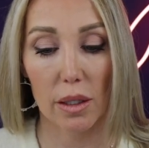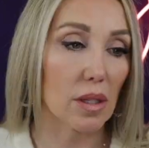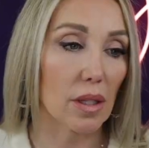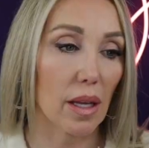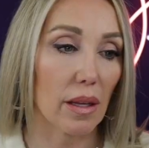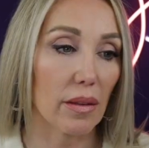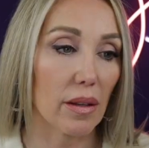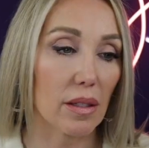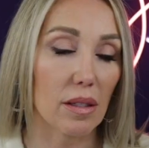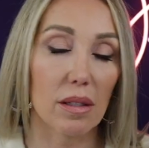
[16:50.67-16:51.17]

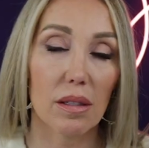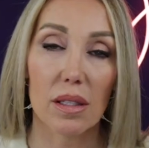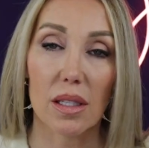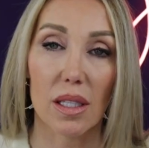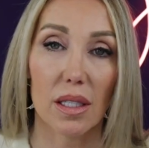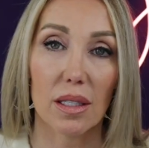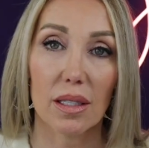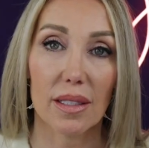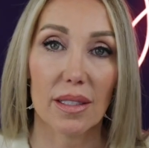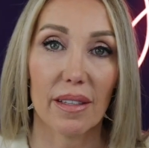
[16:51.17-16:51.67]
And this is
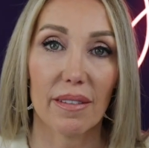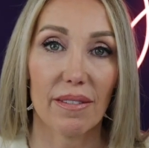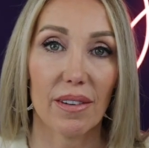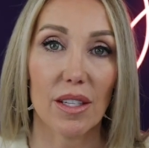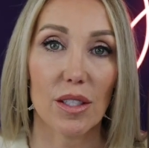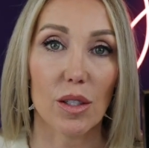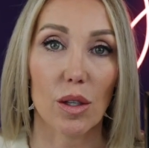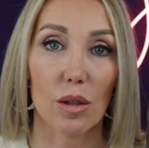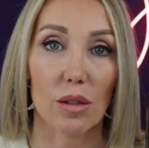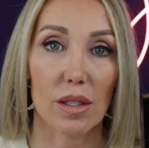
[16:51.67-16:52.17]
the
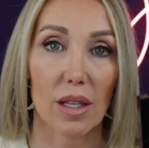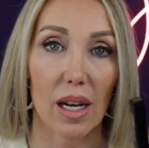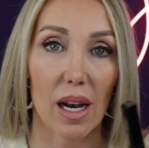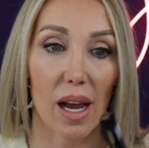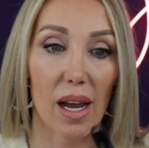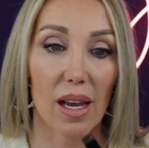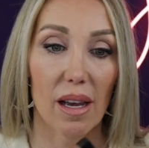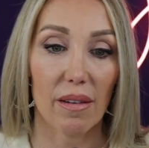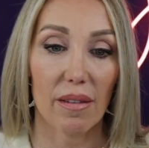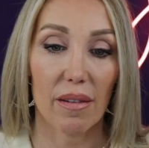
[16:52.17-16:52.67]
Definicils that
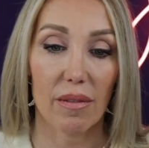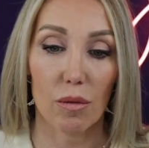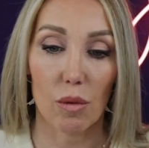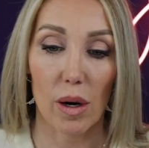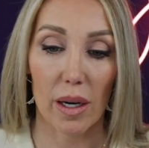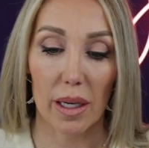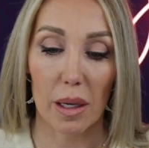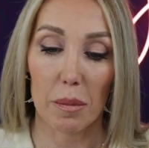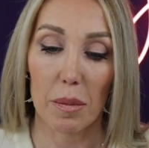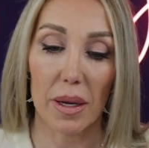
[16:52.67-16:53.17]
I have
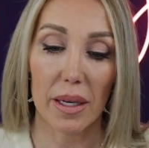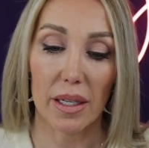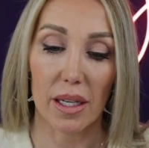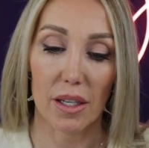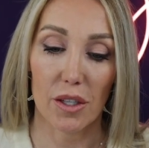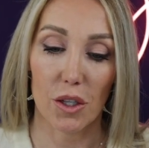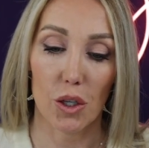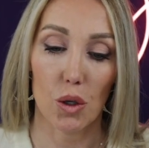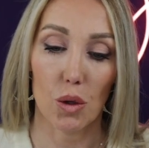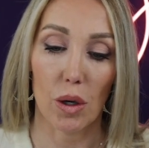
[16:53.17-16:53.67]

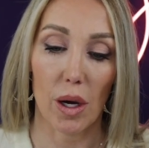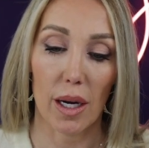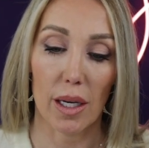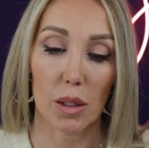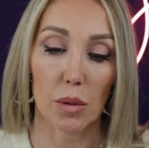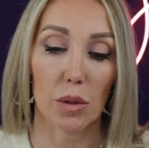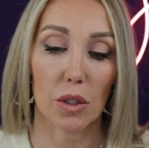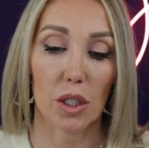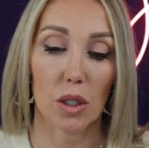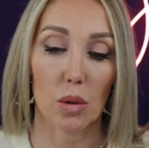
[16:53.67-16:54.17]
recommended to you guys,
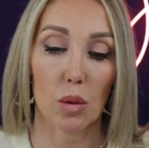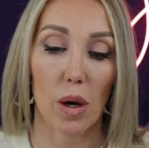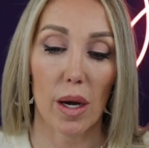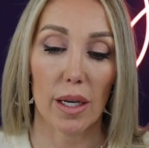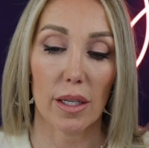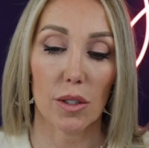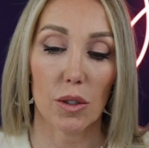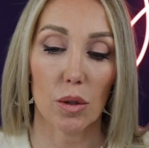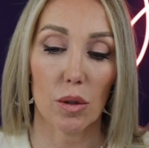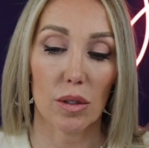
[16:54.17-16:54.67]
which is why
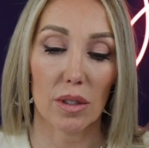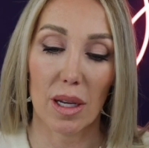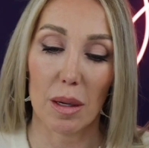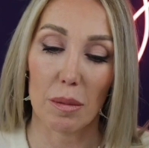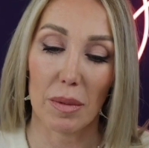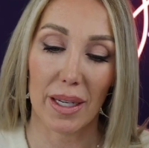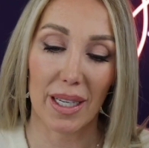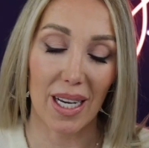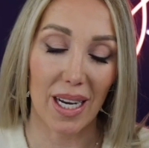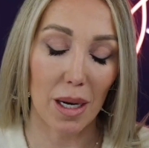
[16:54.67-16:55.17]
as soon as I'm
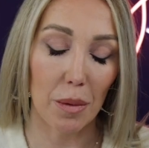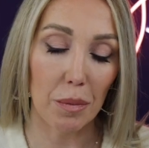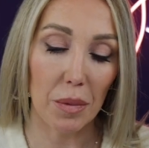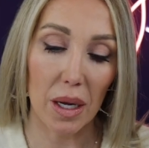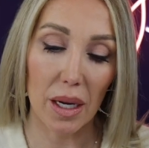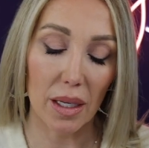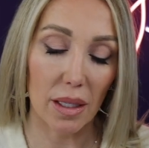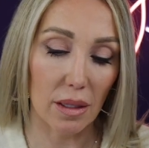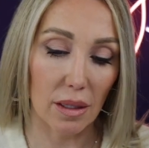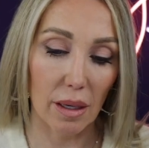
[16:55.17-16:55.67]
like, I'm
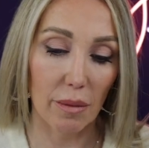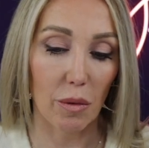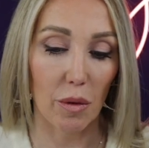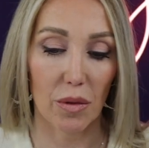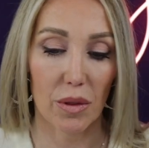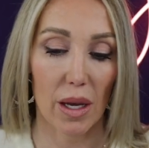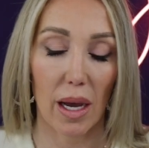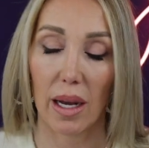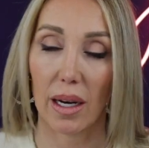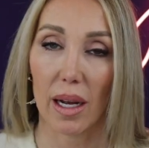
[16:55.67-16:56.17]
not in love
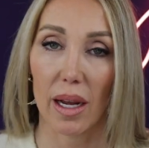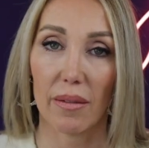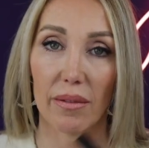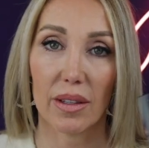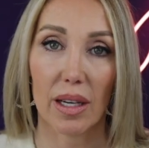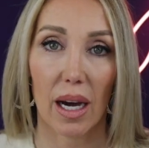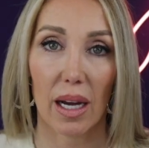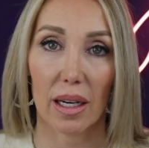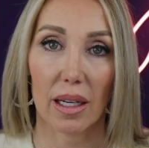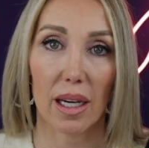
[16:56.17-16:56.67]
with that, I've
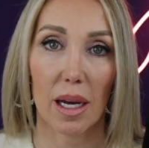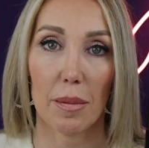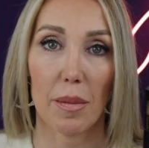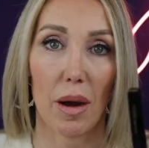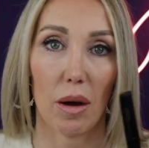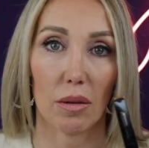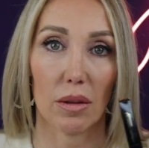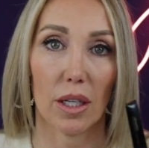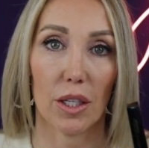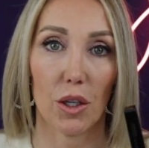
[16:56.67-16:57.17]
got to come
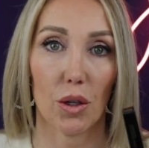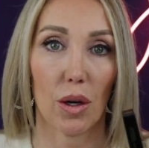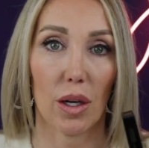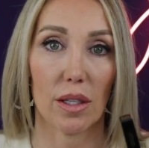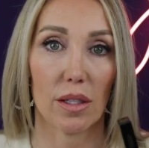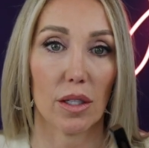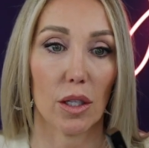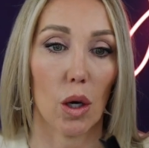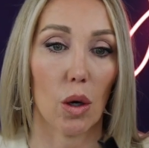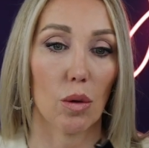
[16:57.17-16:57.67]
out and let you
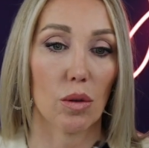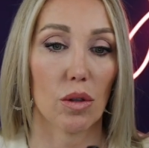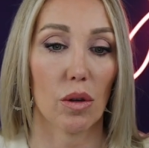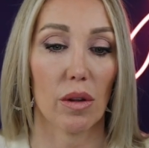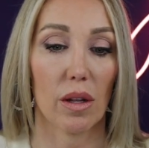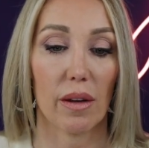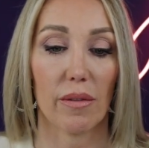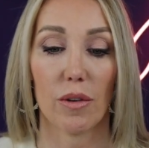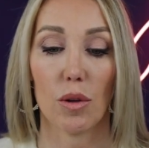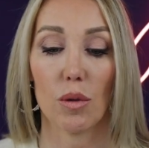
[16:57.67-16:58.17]
guys know so
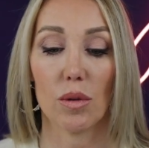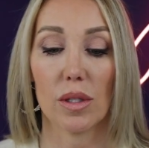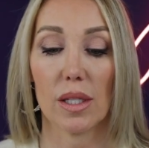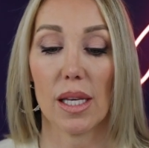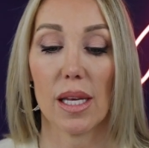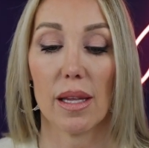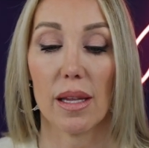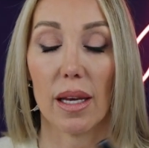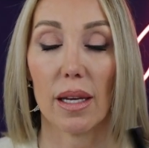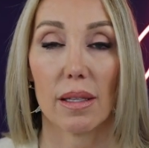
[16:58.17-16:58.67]
that if you
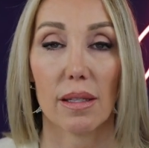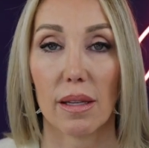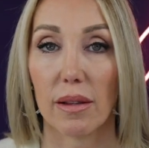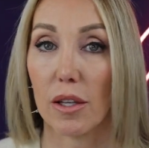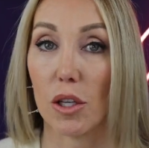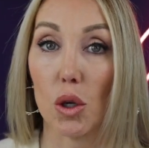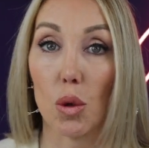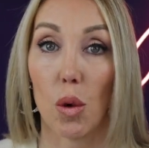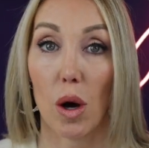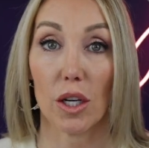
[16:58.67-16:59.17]
see this and
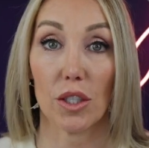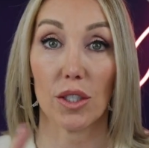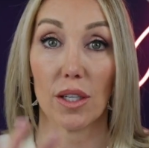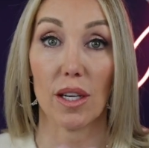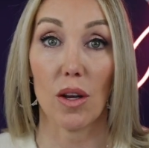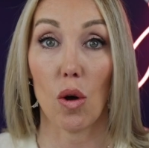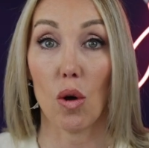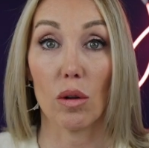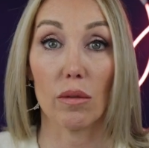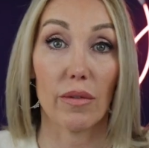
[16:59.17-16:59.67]
then you watch
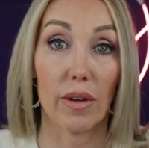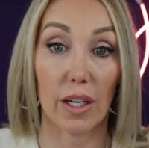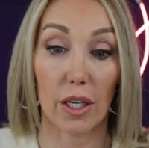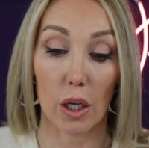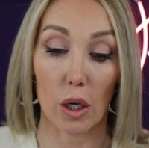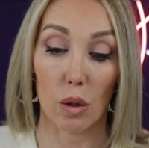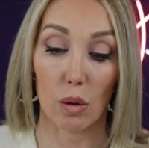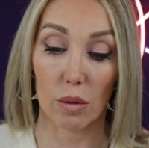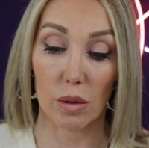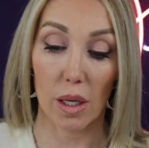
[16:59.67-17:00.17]
any old
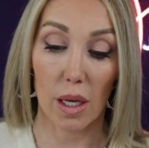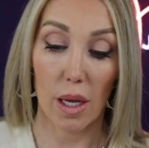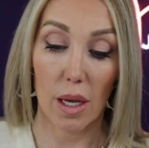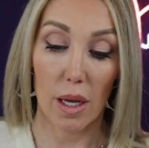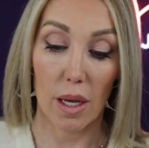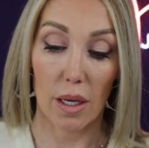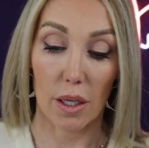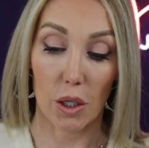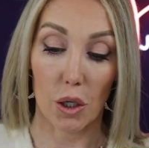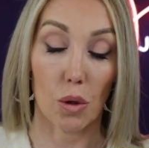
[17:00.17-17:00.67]
videos,
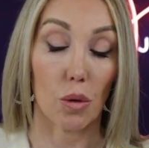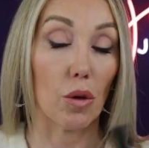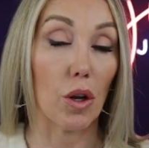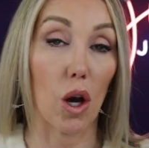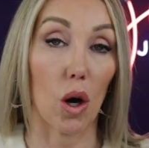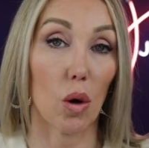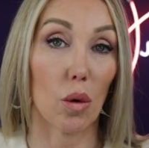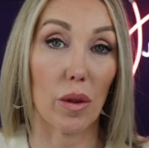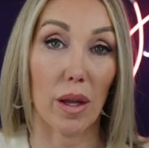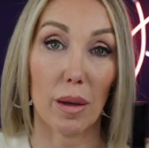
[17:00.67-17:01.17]
you
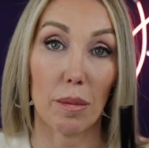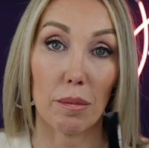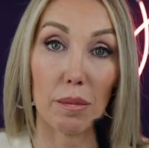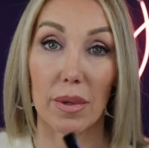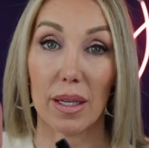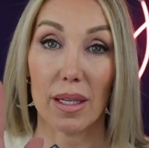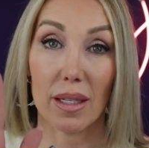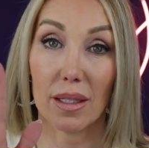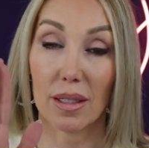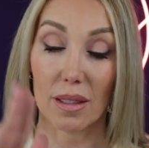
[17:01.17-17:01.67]
know that
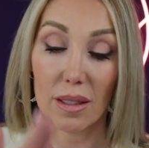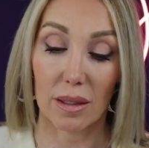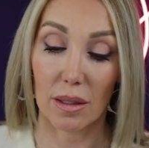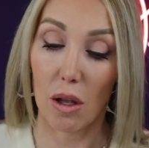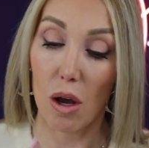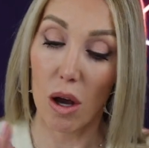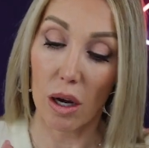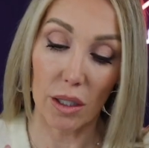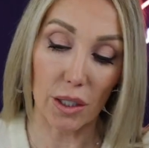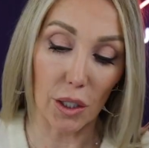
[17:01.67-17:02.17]

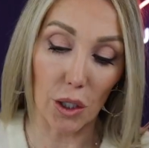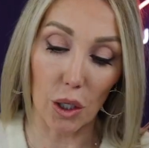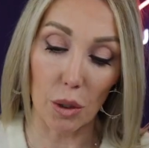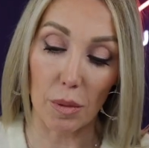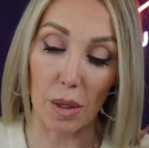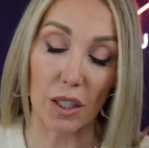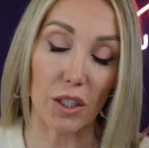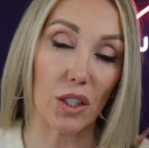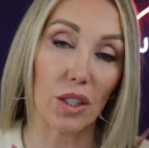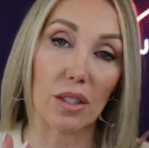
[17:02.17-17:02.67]
long
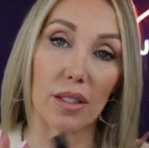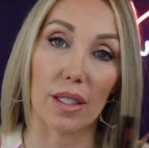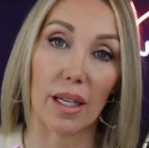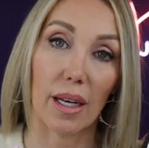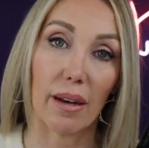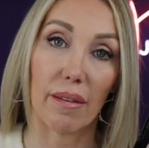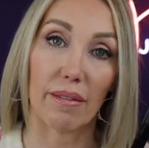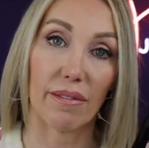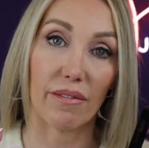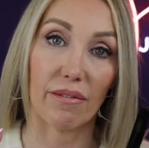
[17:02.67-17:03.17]
term I just
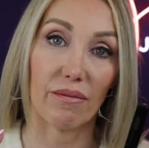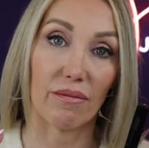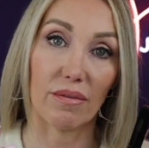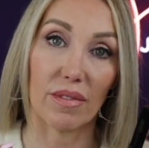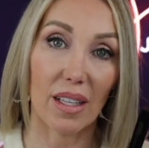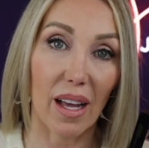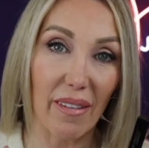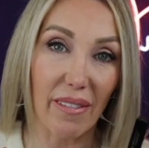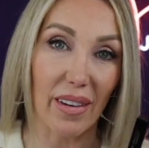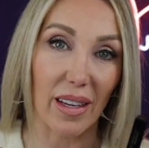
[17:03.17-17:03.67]
didn't
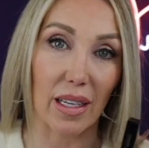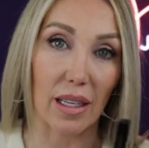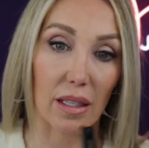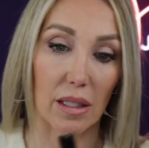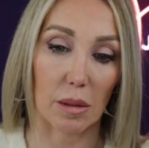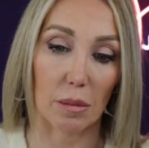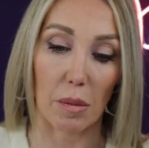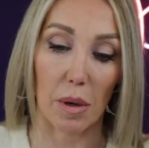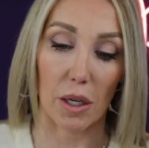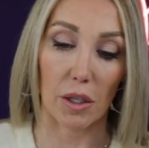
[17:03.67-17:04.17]
love it
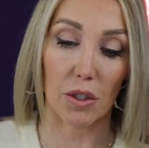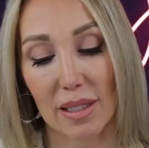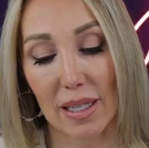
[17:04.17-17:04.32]
as much.